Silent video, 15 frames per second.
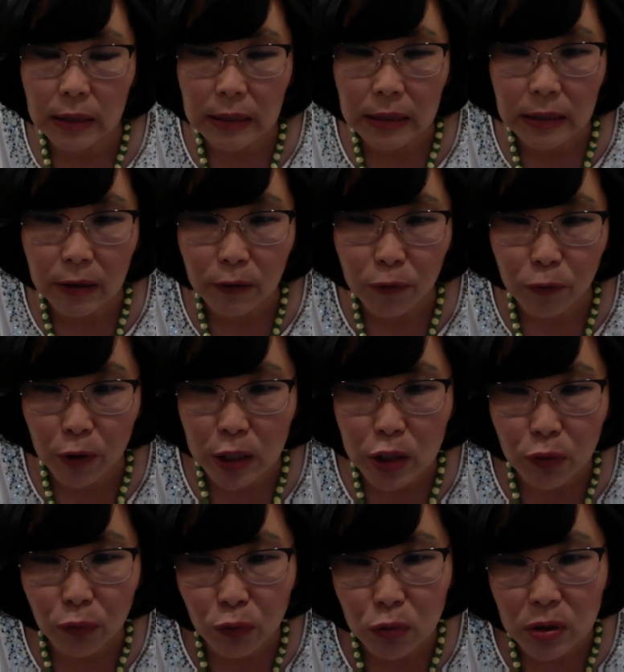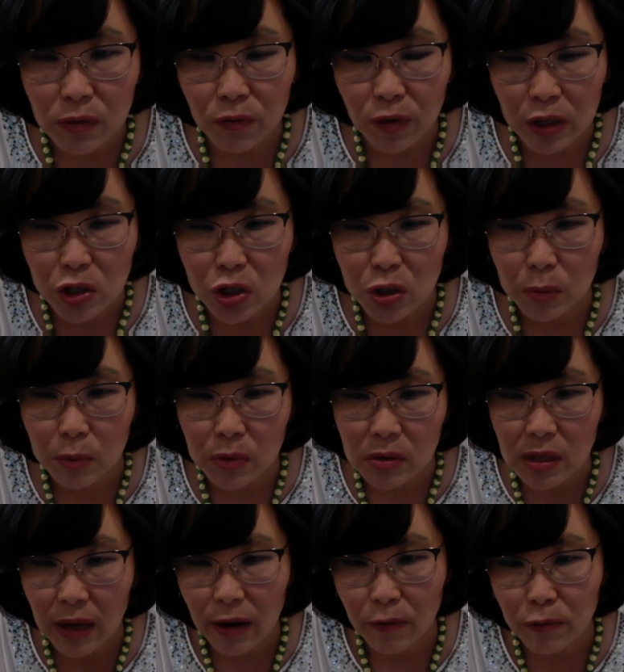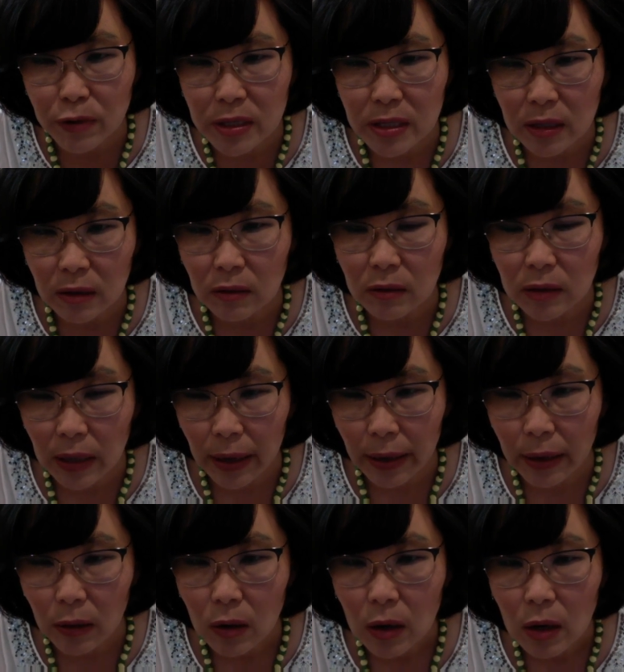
eating fresh fruits and vegetables every single day,